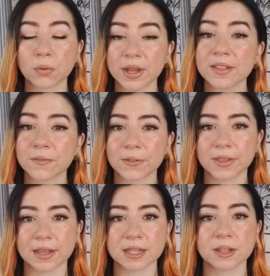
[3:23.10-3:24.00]
reason for
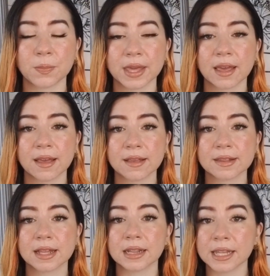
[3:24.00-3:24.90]
this is
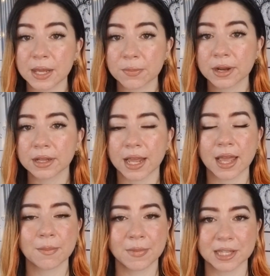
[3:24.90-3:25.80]
because Libra, like
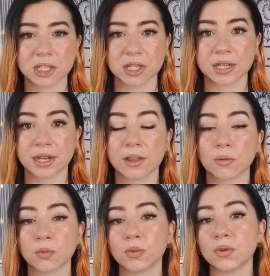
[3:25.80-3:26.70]
I mentioned,
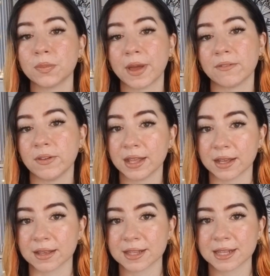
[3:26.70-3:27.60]
is ruled by
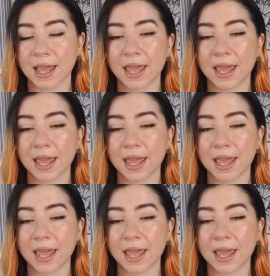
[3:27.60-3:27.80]
Venus,